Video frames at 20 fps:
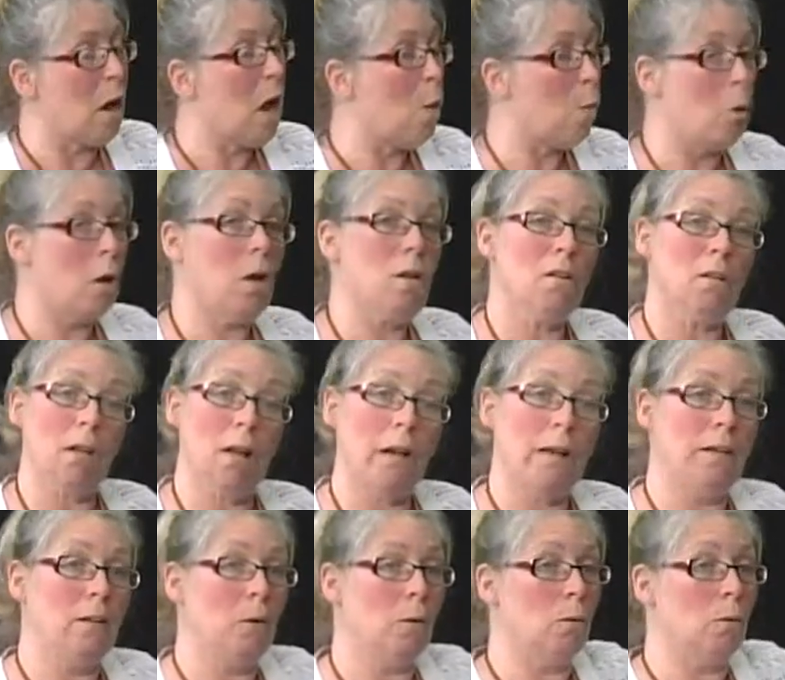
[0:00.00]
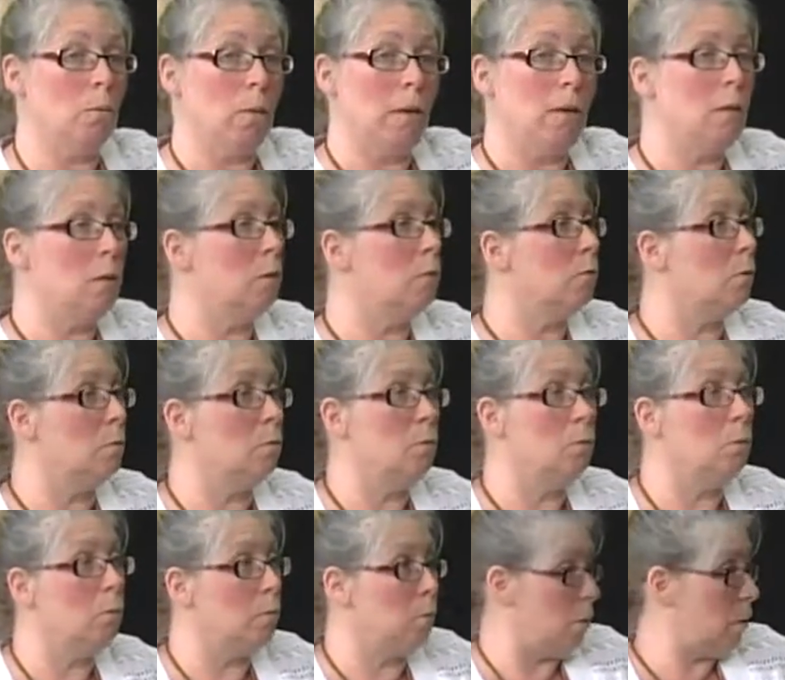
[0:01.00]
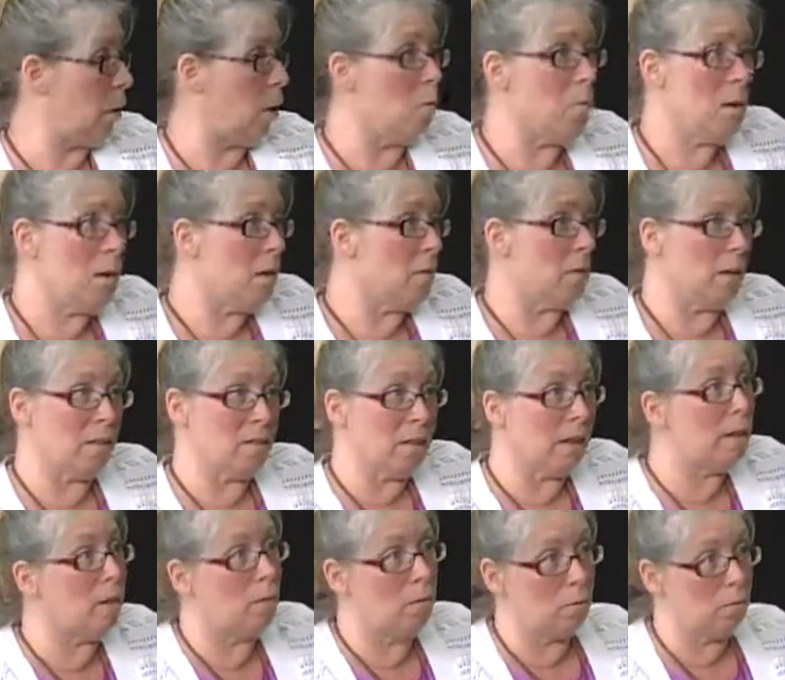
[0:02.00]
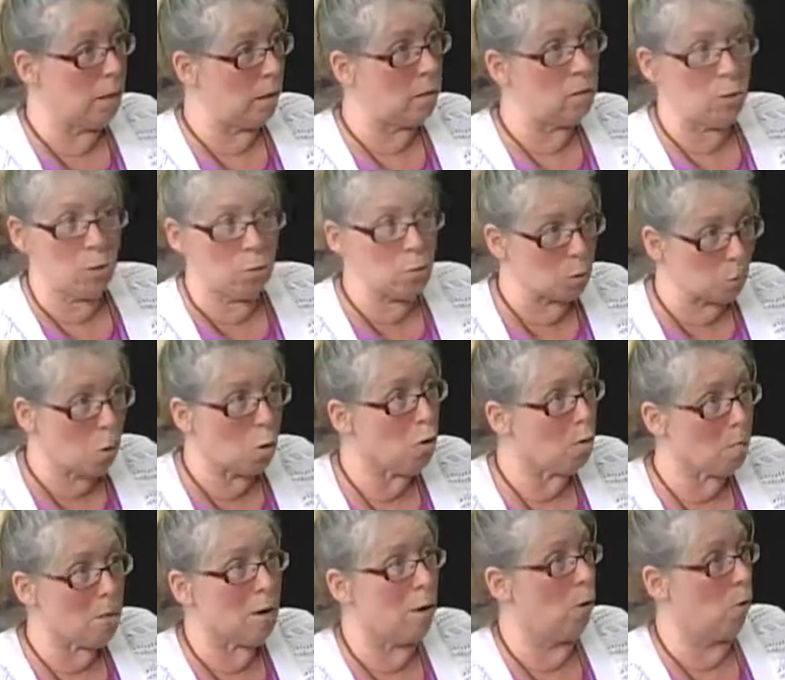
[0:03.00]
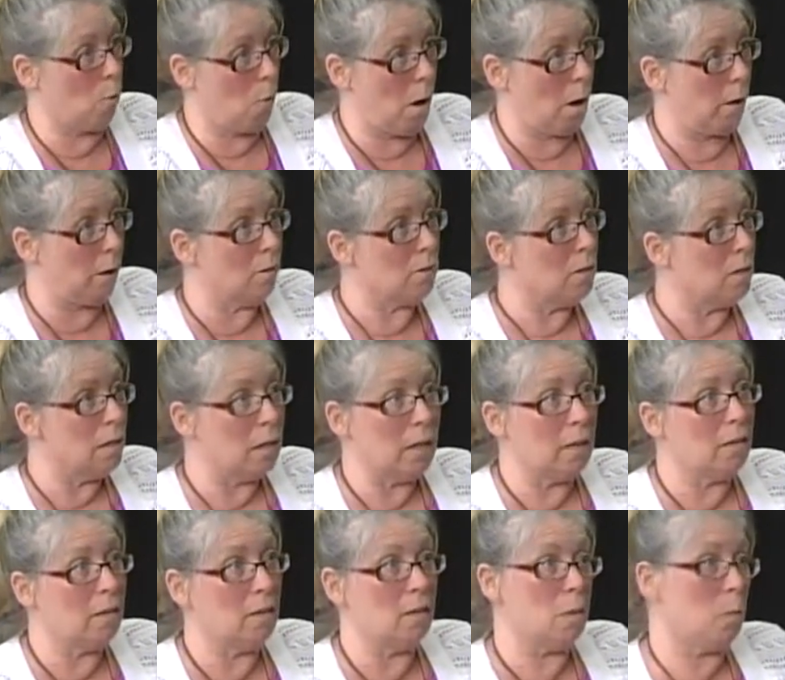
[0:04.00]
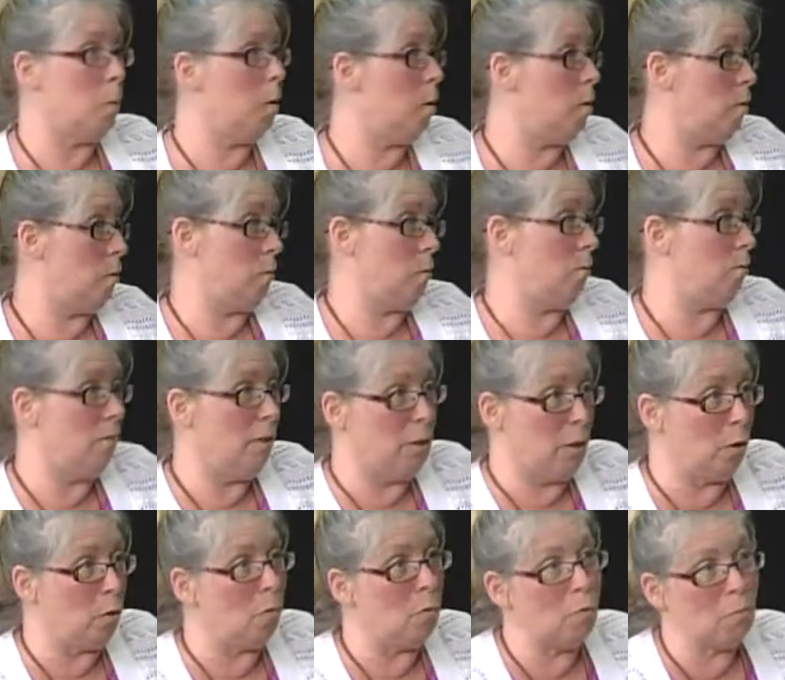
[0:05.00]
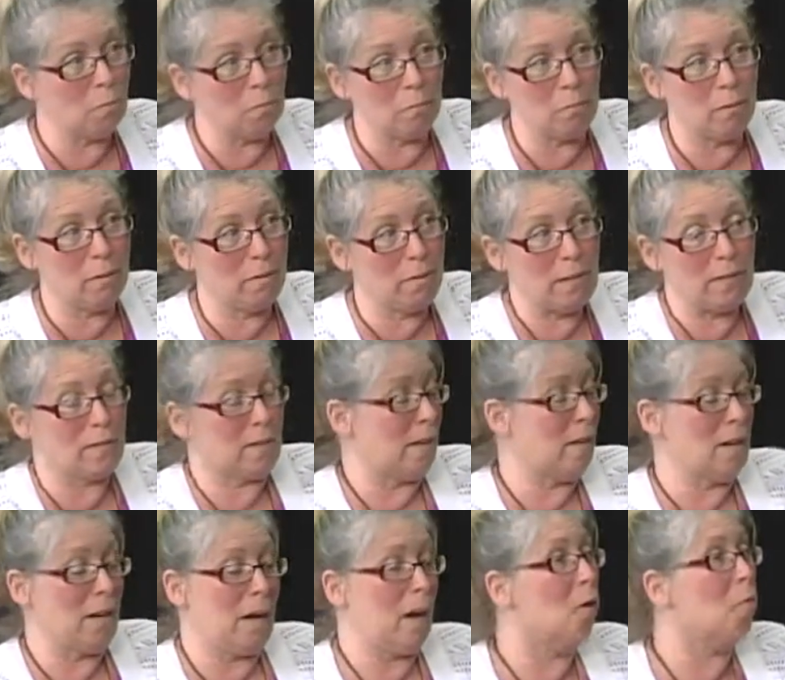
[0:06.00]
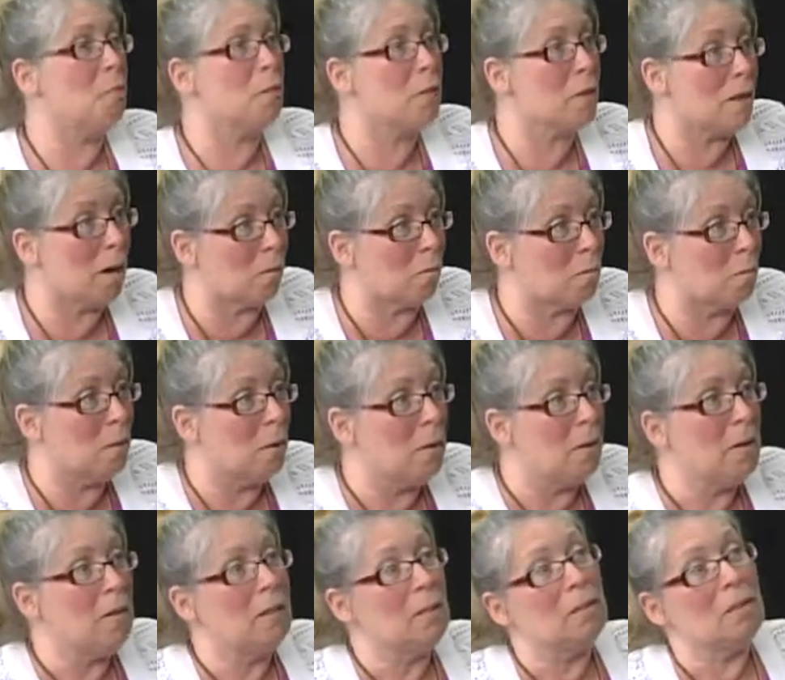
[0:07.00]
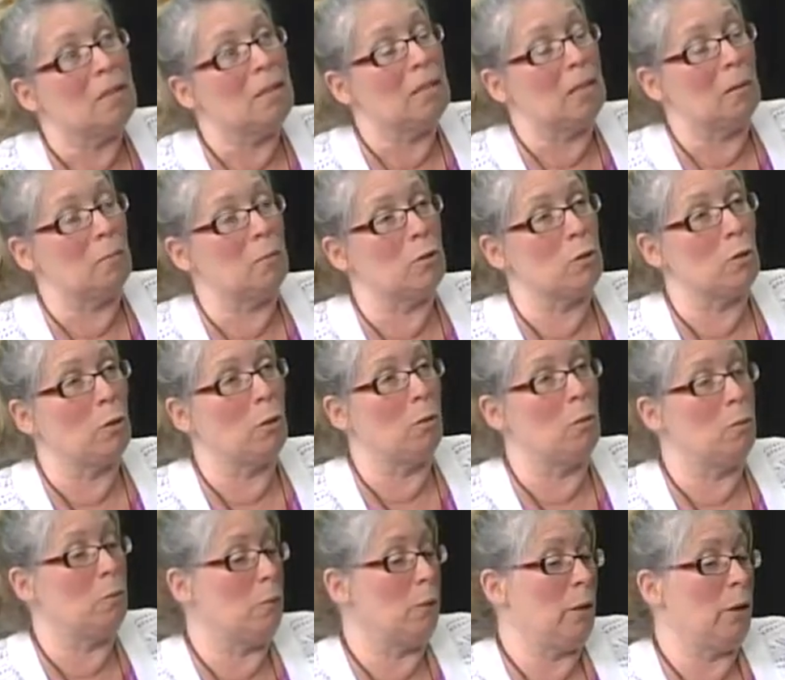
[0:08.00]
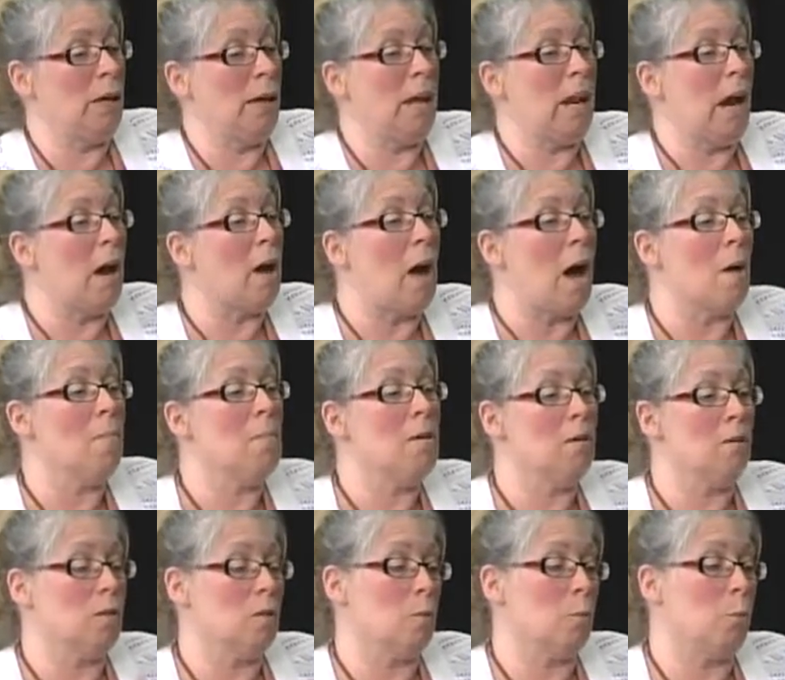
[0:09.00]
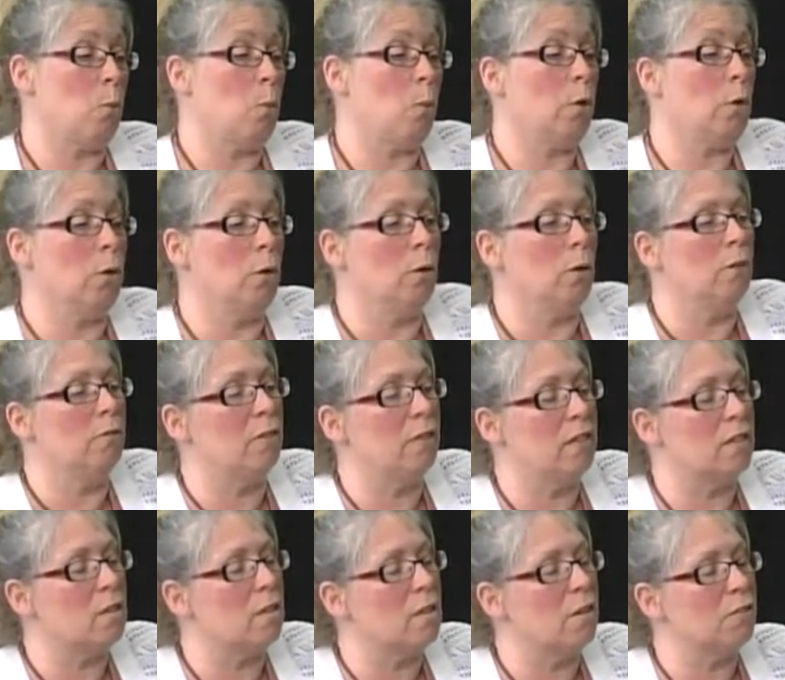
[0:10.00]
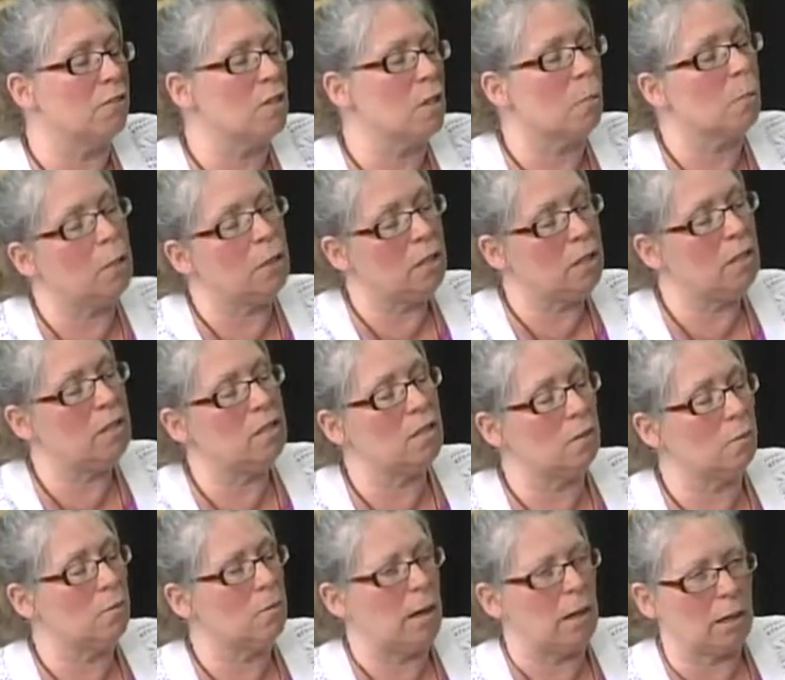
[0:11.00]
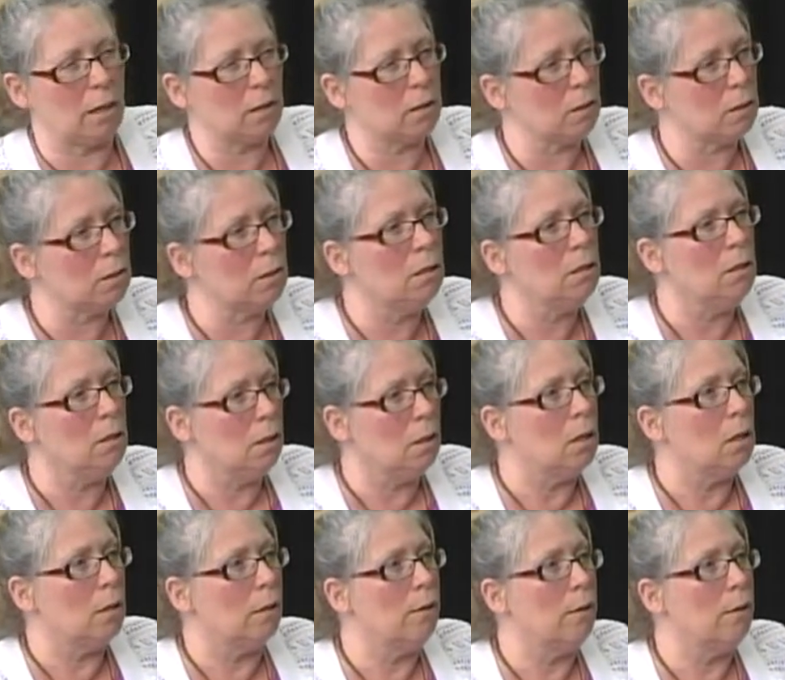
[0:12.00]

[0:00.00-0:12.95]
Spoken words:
Well, I know many of them tell me that they do smoke marijuana and they speak, you know, they say it helps them. So again, I'm a supporter of it if someone needs it medically. I